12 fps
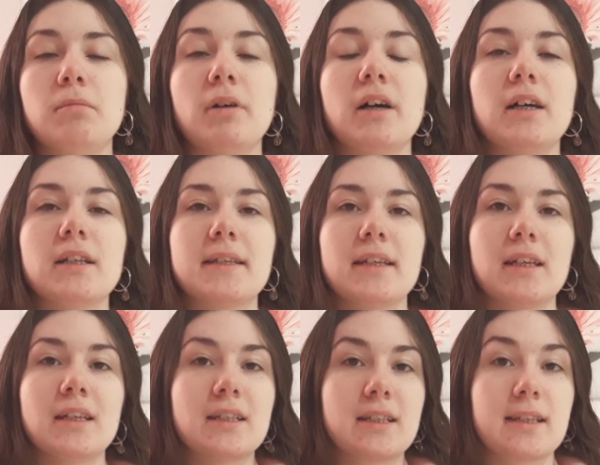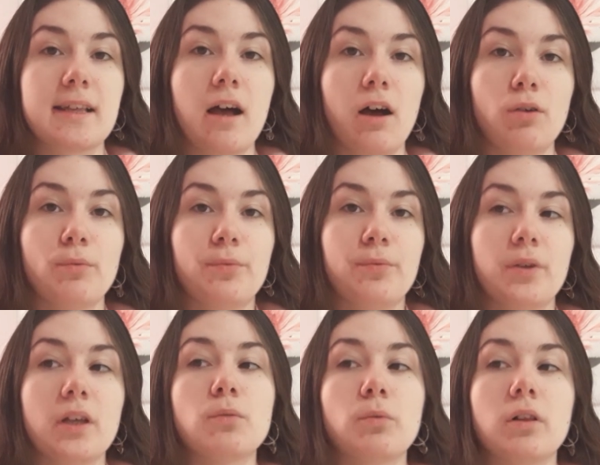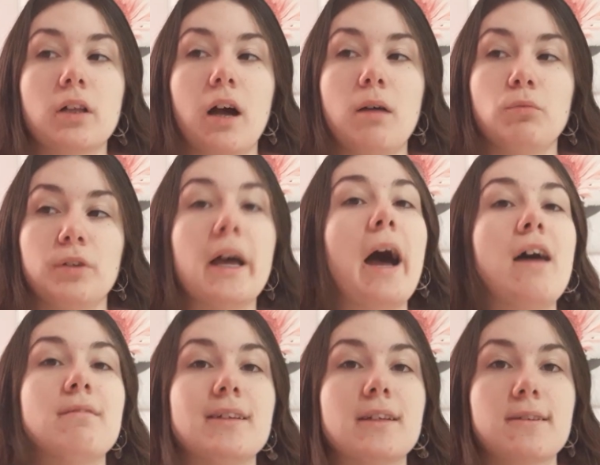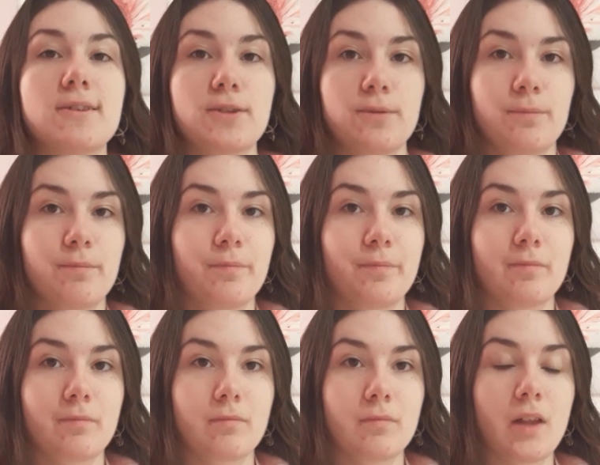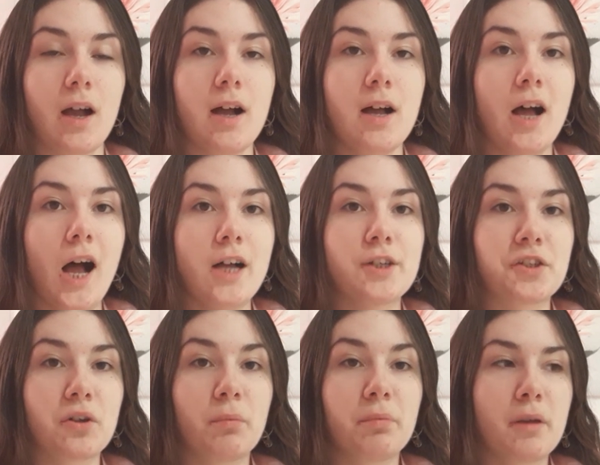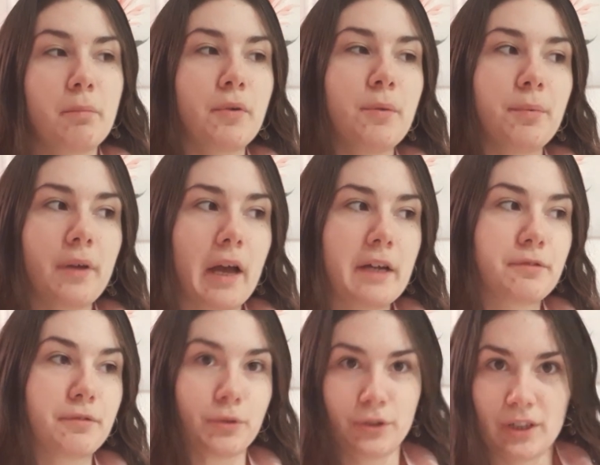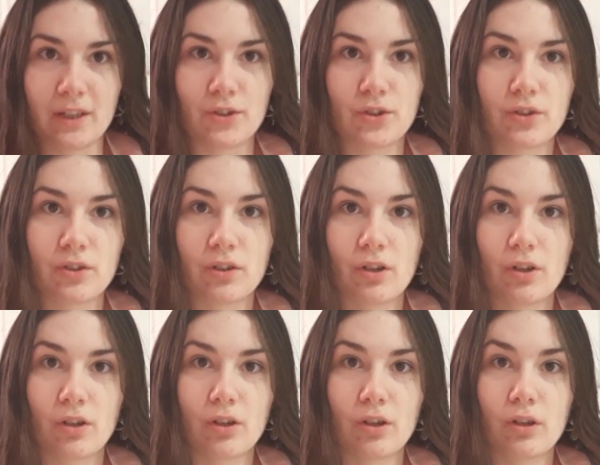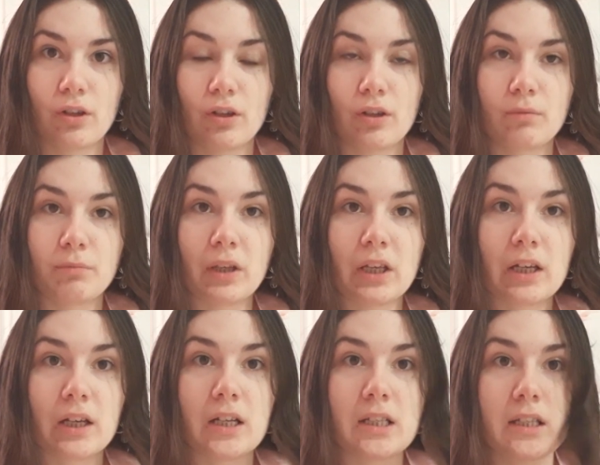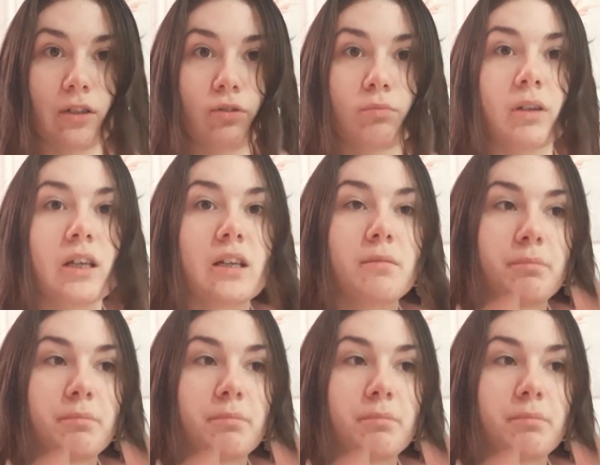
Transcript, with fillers: But in itself, it will come with heaviness. So be prepared for this because you may